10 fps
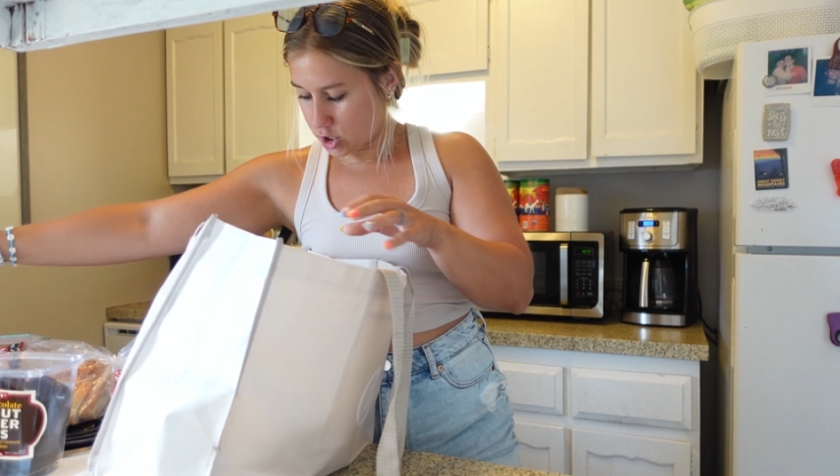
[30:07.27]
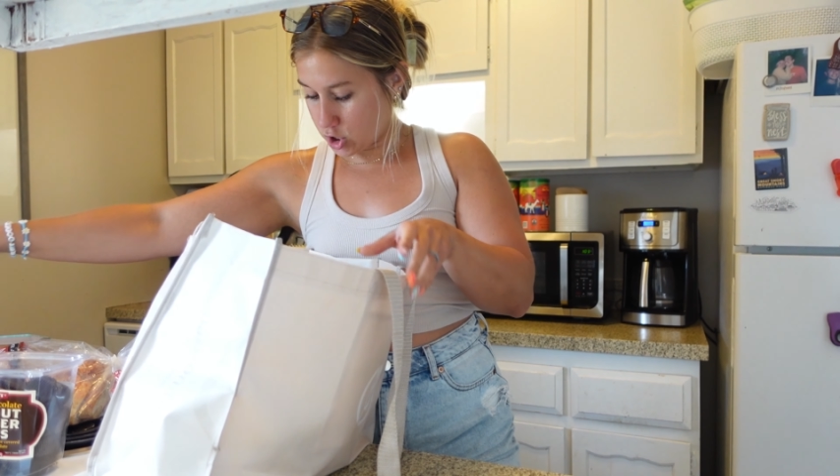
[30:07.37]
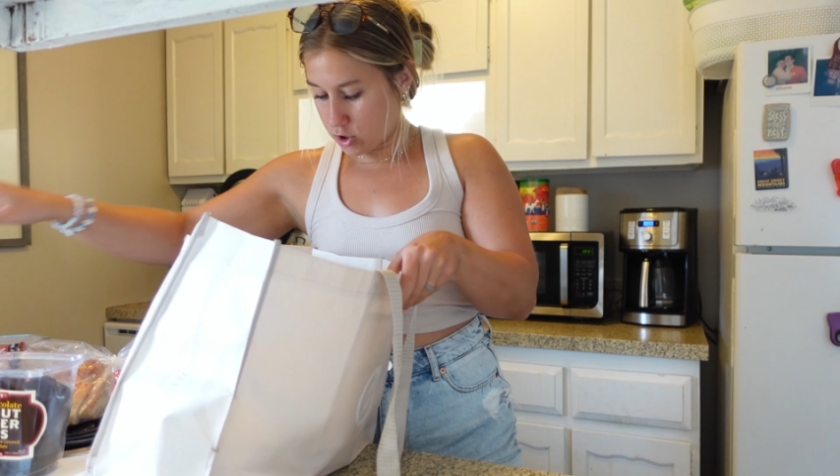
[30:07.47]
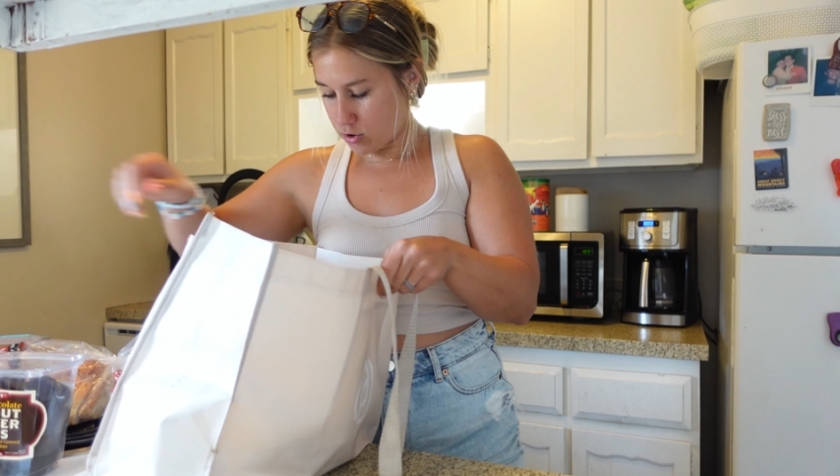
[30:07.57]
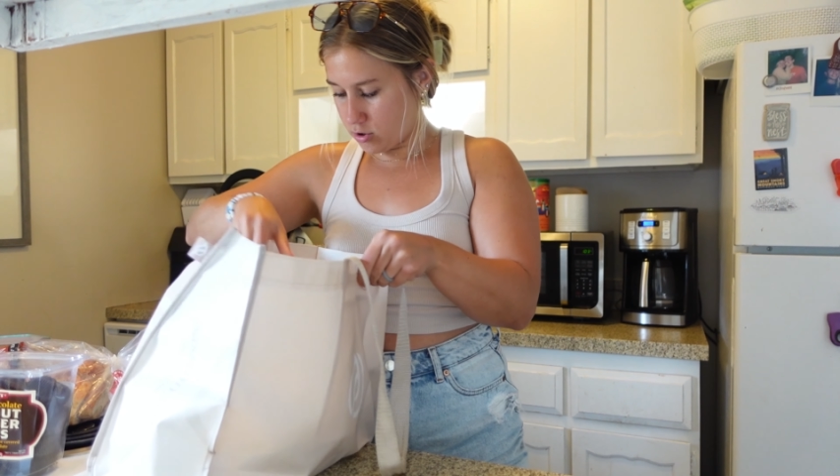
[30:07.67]

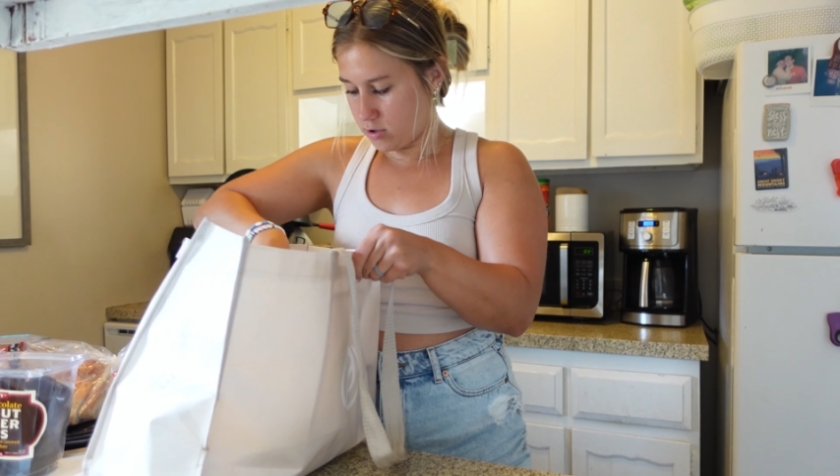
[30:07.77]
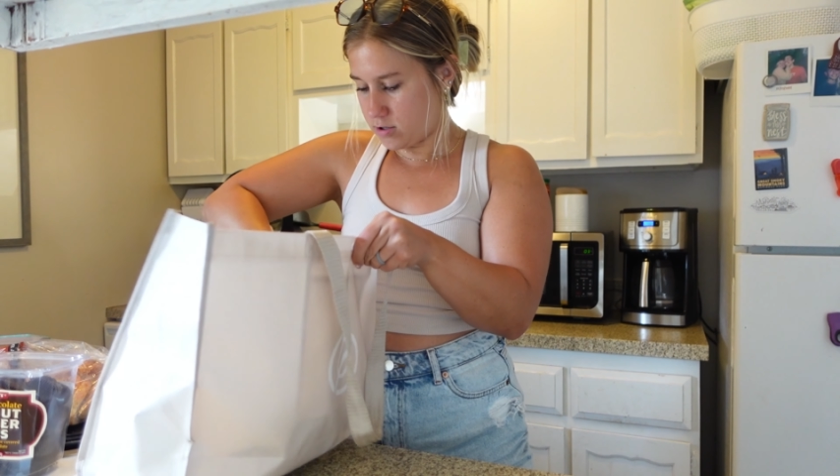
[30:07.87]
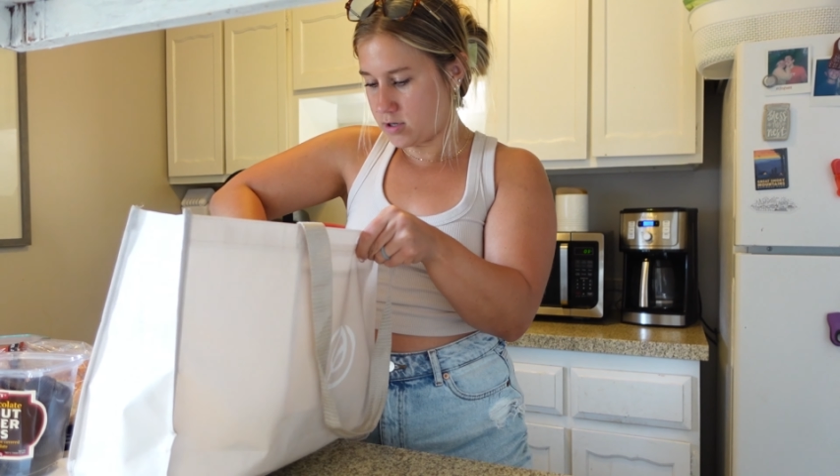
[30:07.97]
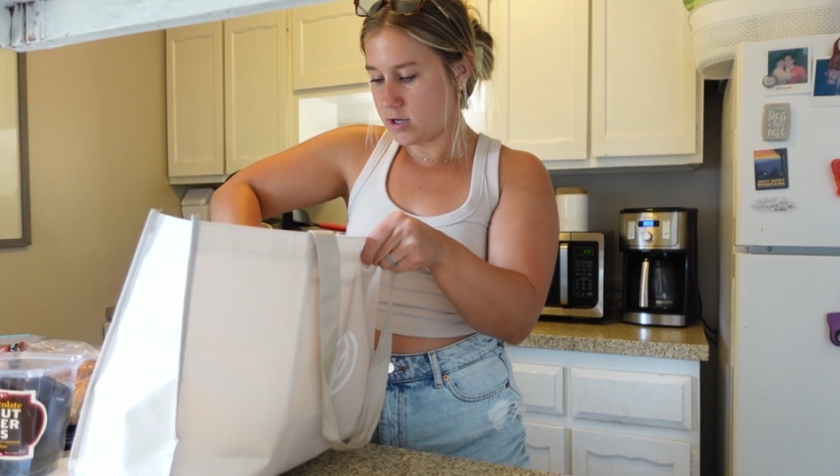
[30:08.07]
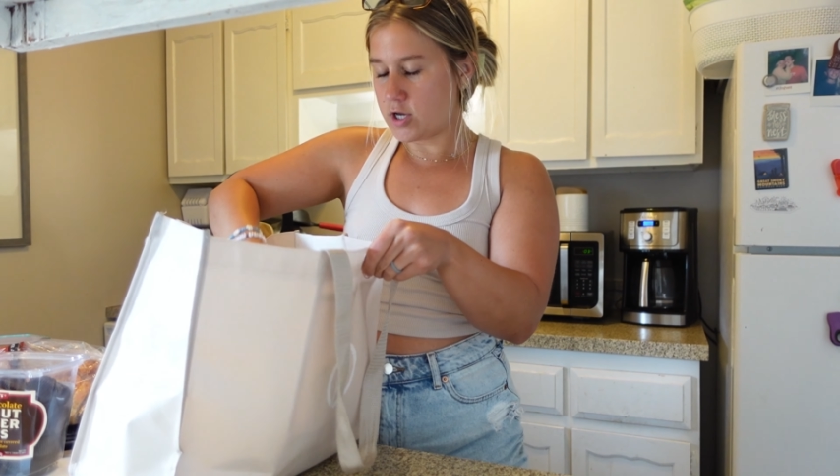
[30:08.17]
girl.
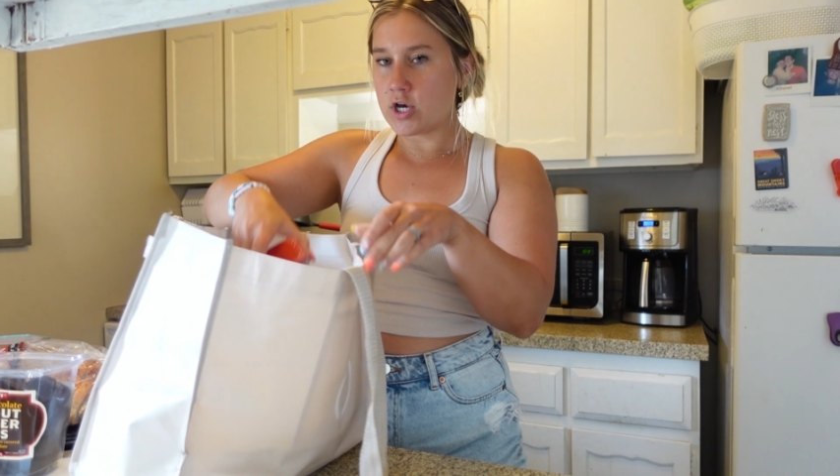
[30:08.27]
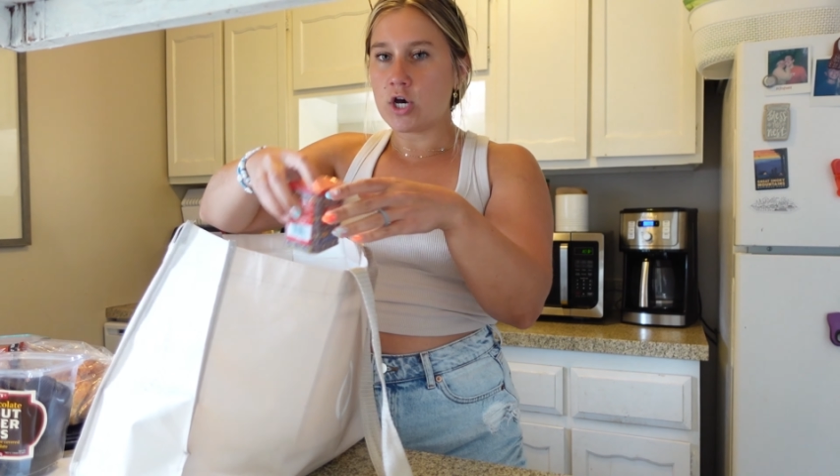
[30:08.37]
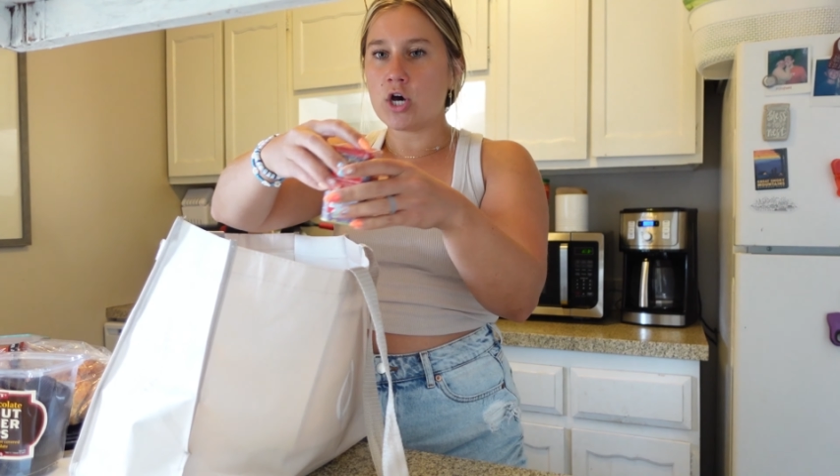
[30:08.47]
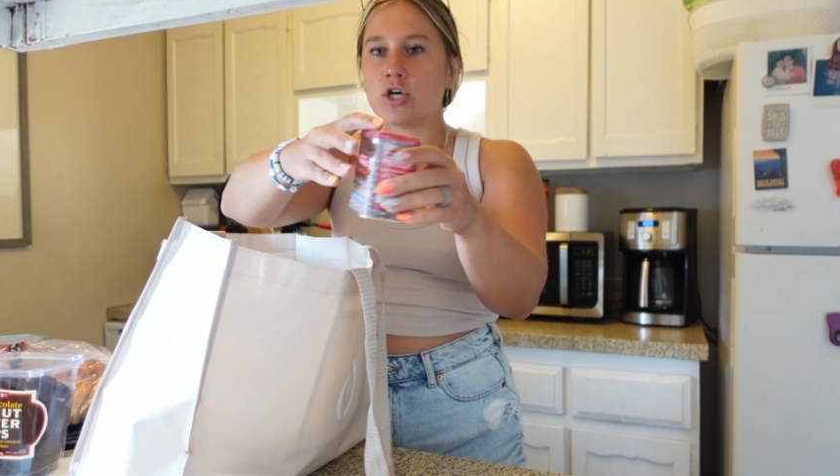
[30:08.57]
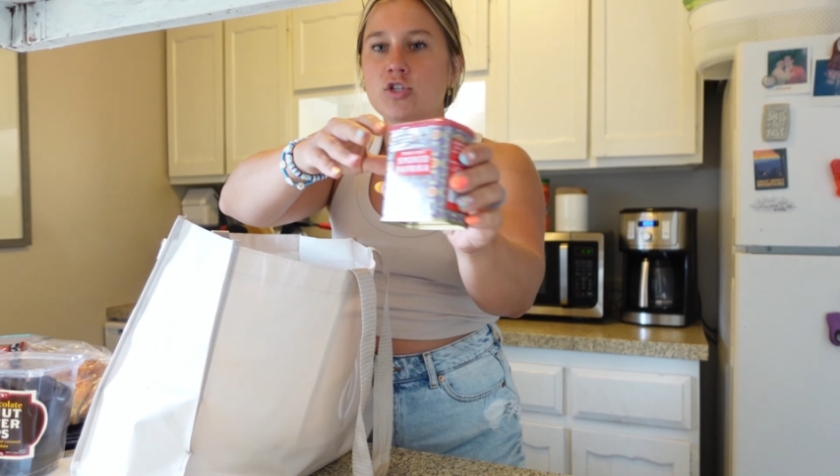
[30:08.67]

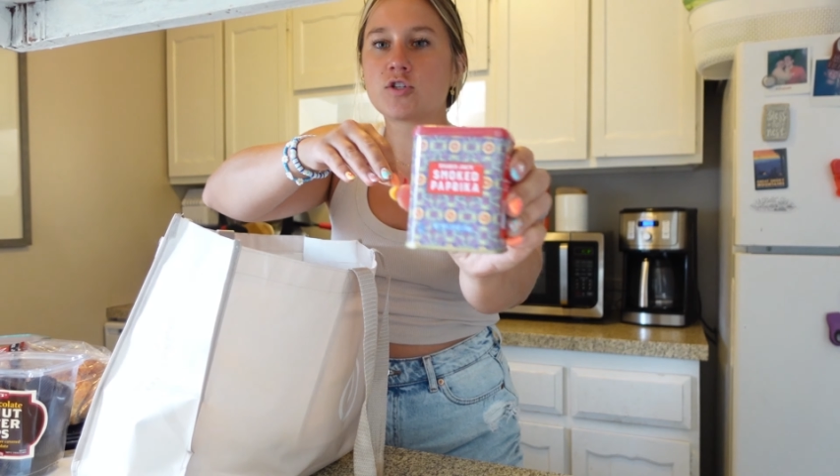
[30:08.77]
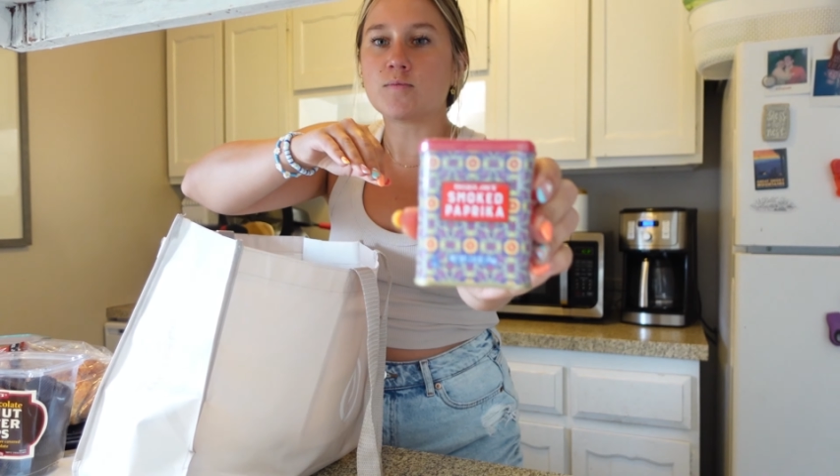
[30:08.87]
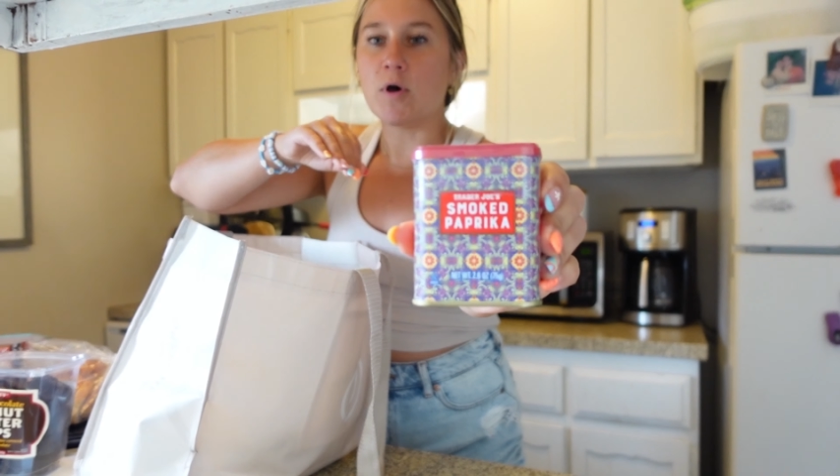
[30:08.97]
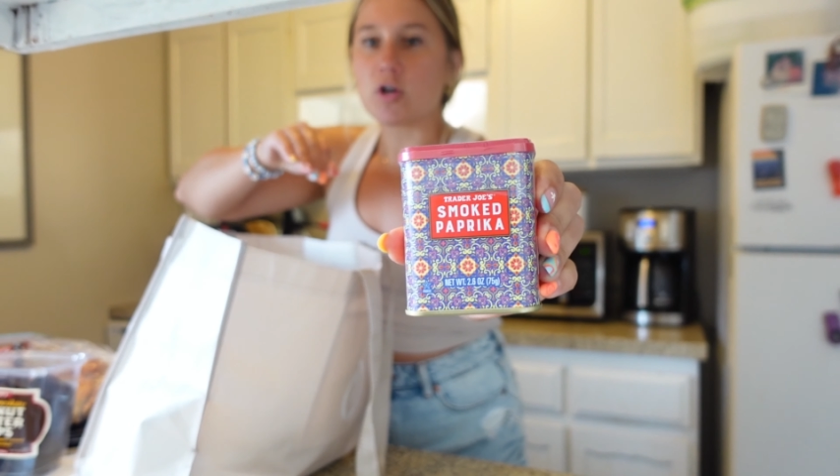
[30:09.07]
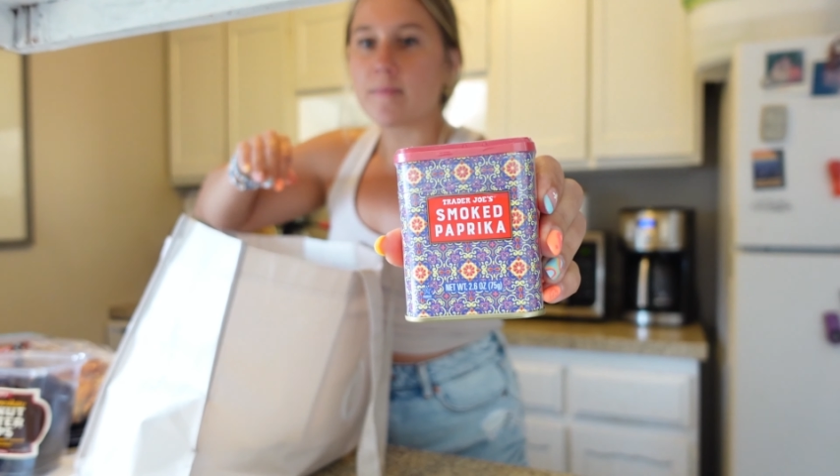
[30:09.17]

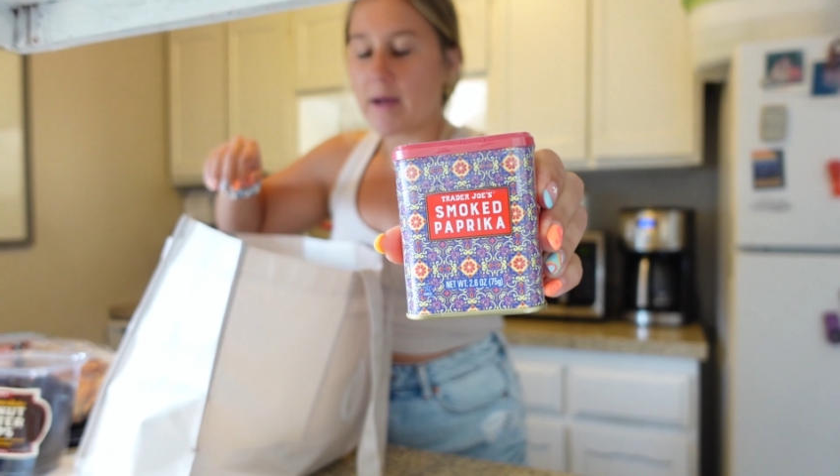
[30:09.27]
Smoked